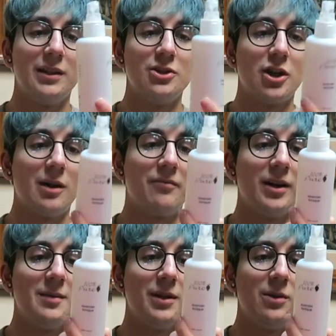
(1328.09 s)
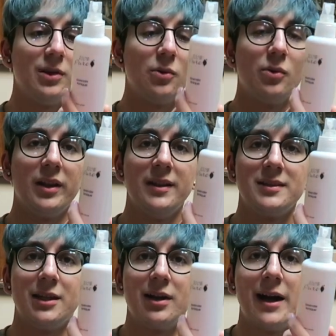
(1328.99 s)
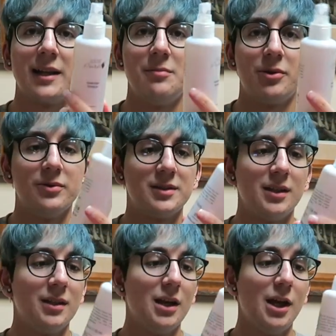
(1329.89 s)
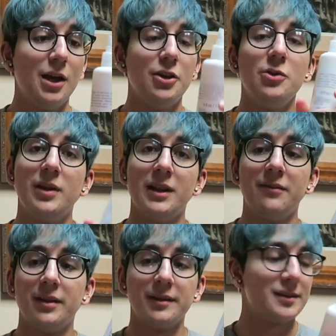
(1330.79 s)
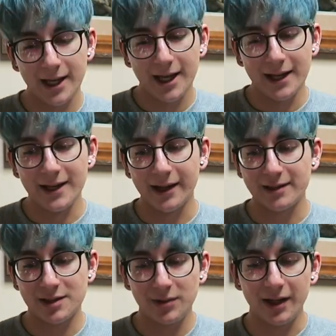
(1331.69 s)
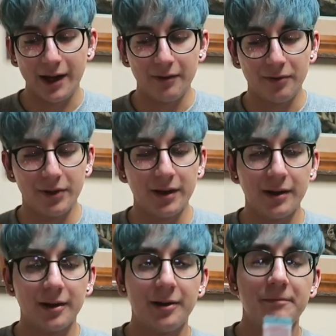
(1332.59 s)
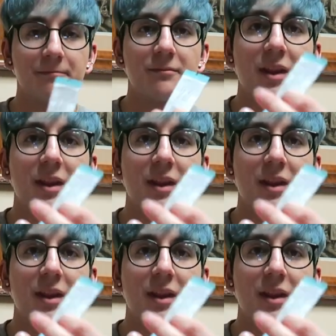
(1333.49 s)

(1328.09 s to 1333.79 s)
good job for anybody with oily skin or acne prone skin. You would love this. Next we have the